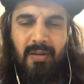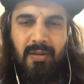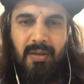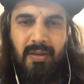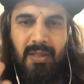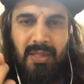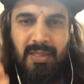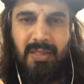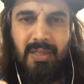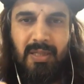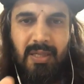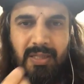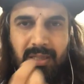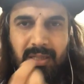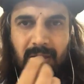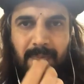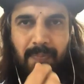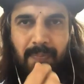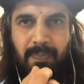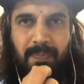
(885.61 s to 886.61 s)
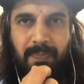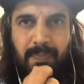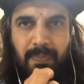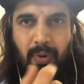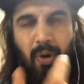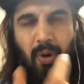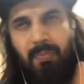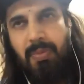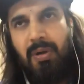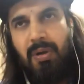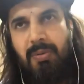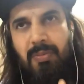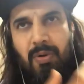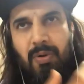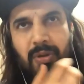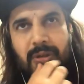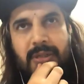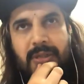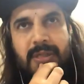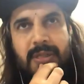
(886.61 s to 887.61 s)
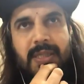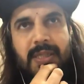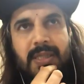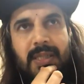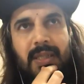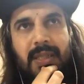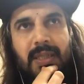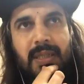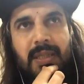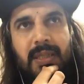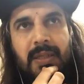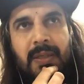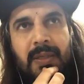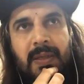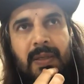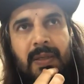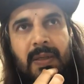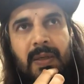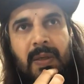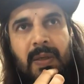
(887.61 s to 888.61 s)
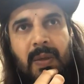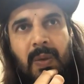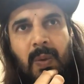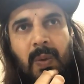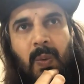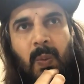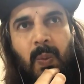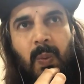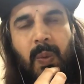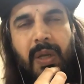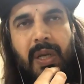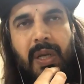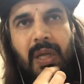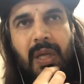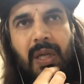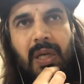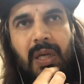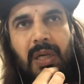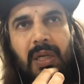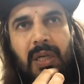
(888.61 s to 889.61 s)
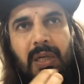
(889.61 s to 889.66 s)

this is a problem, or this is a very